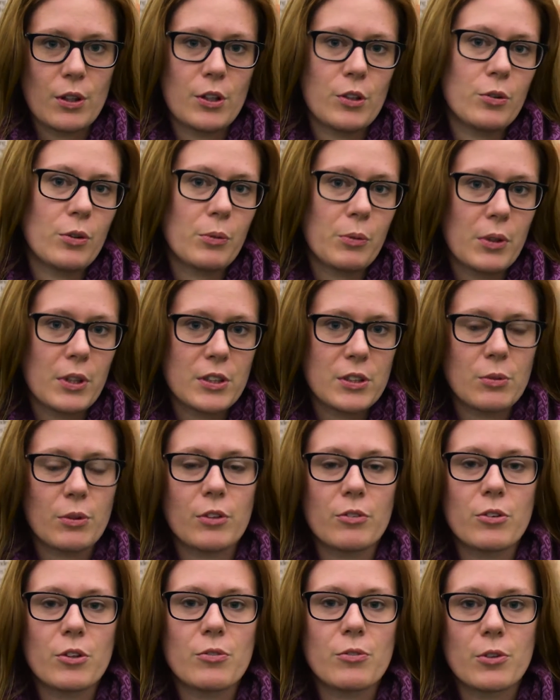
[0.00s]
I knew I wanted to
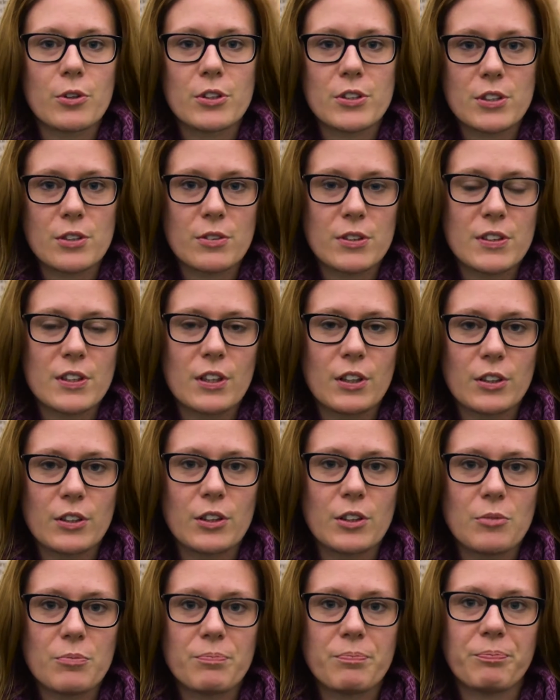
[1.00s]
work for the Forest Service long
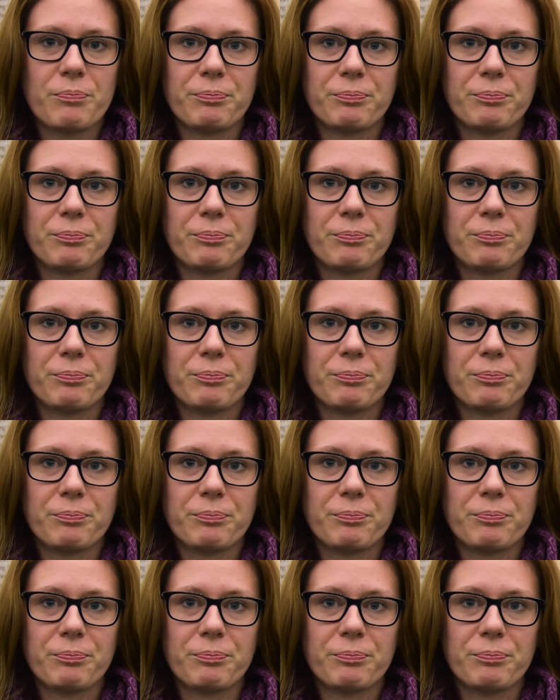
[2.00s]
term.